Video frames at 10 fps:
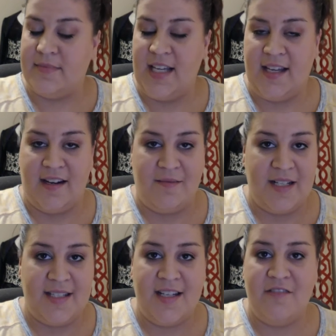They got all
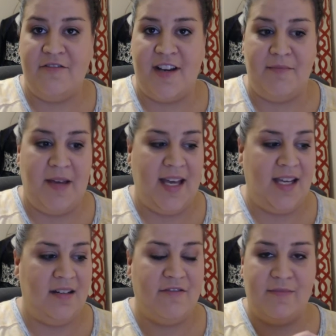my stuff. I
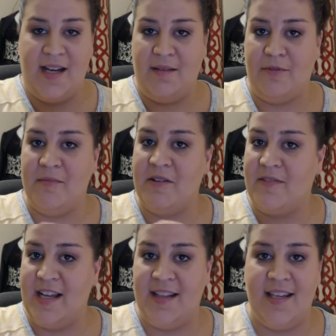paid for my appointment
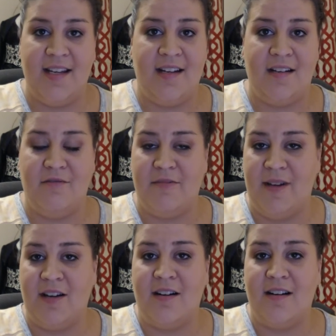right there with
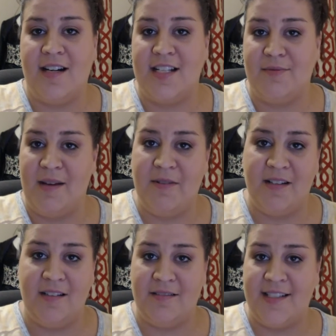my card. I swiped on
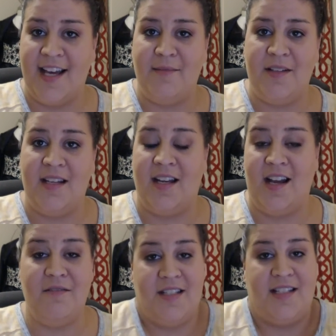the little tablet, and
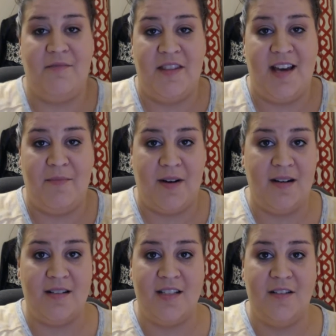I was done with that
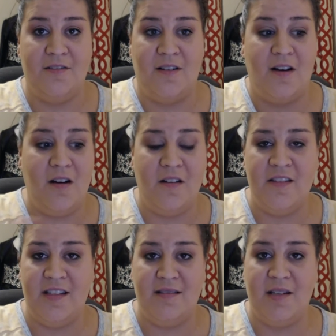part. So
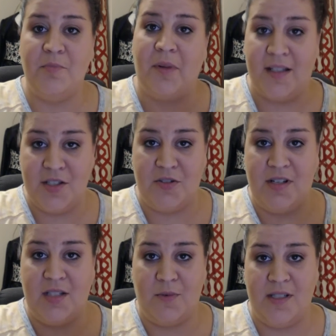all the
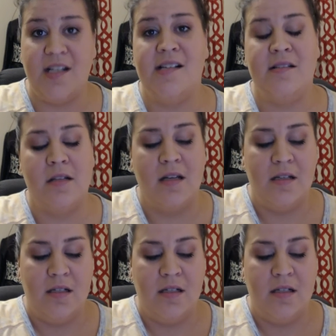unpleasantries were done.